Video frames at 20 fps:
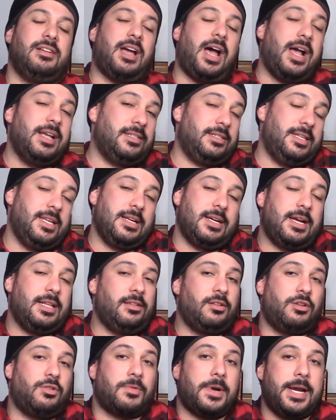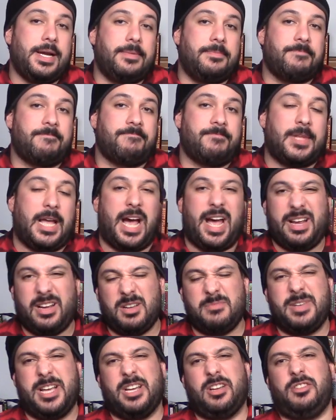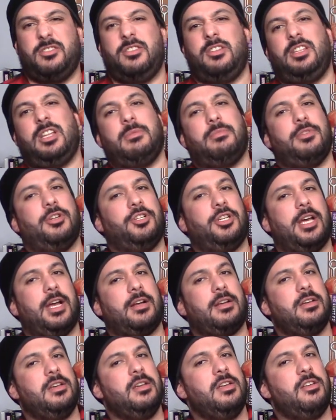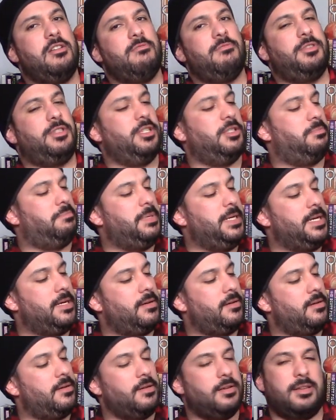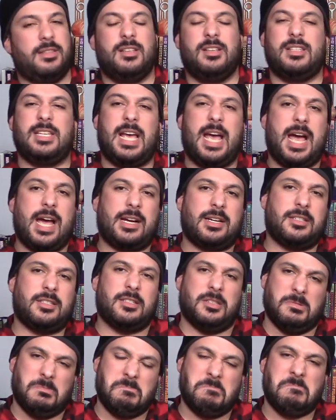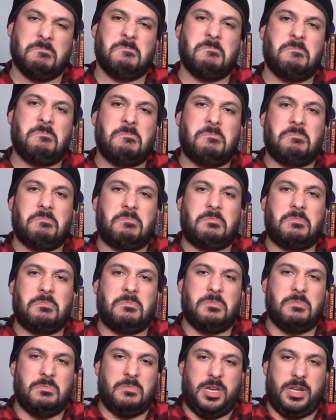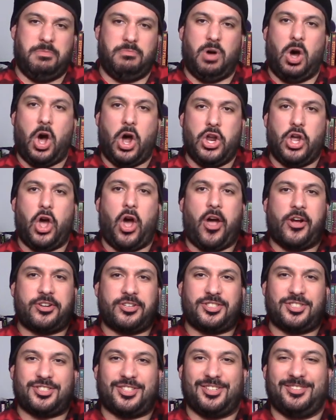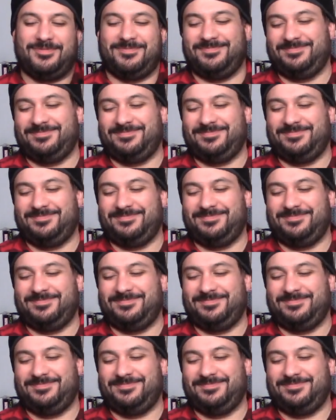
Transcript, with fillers: I think I look great. I could make a good lumberjack with this beard and this axe and my axe.